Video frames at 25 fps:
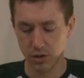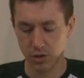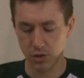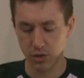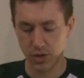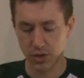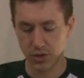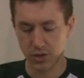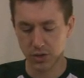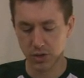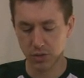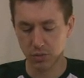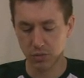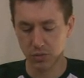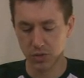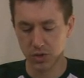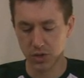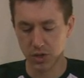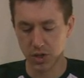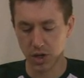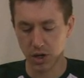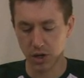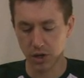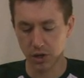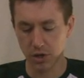you get some
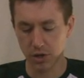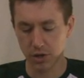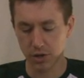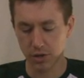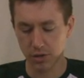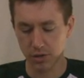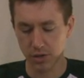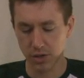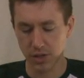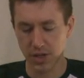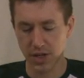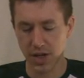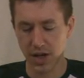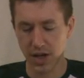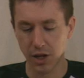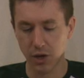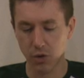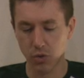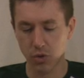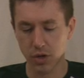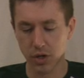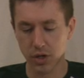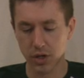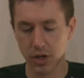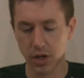duller,
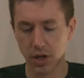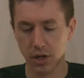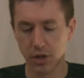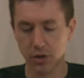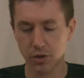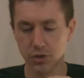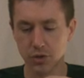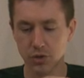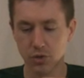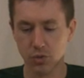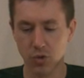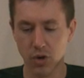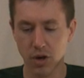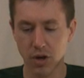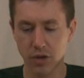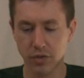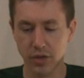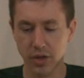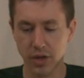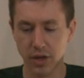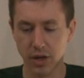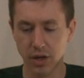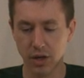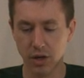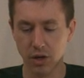yellower colors along
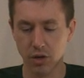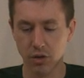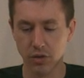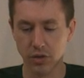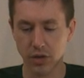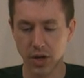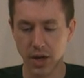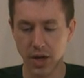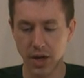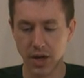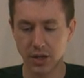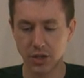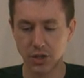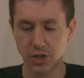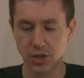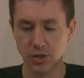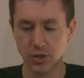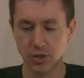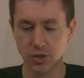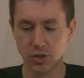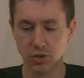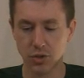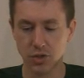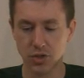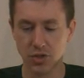the
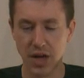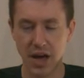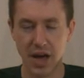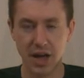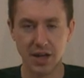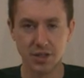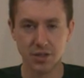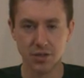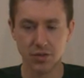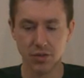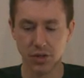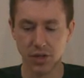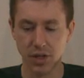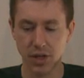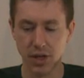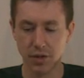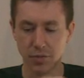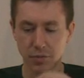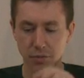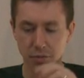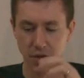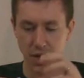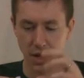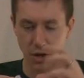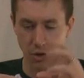edges or sides of the
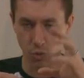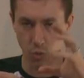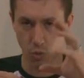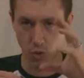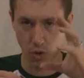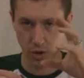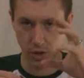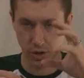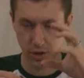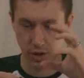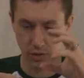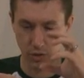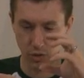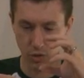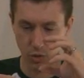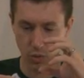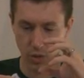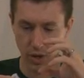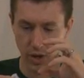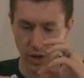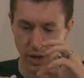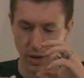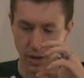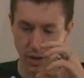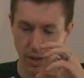leaf, kind of working their
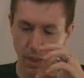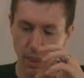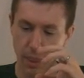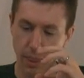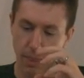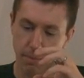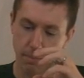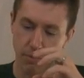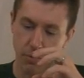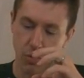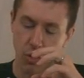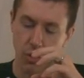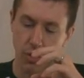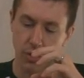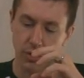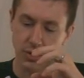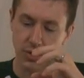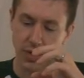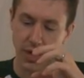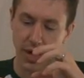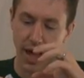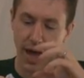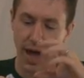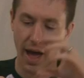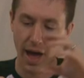way, I'd
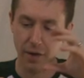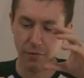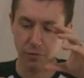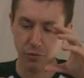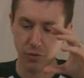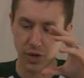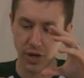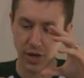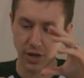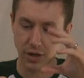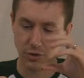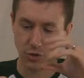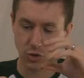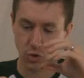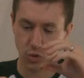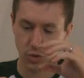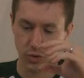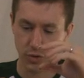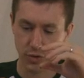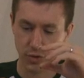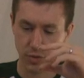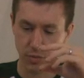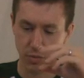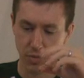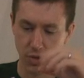say halfway in
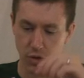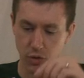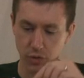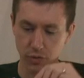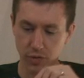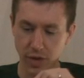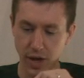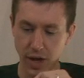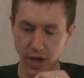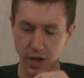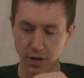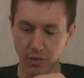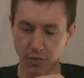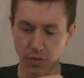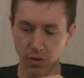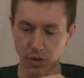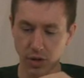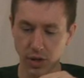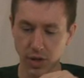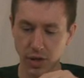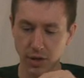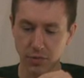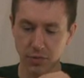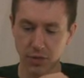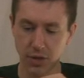towards the middle vein of the
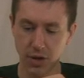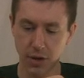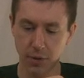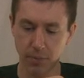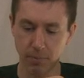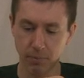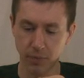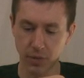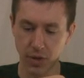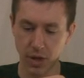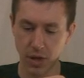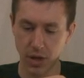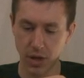leaf there.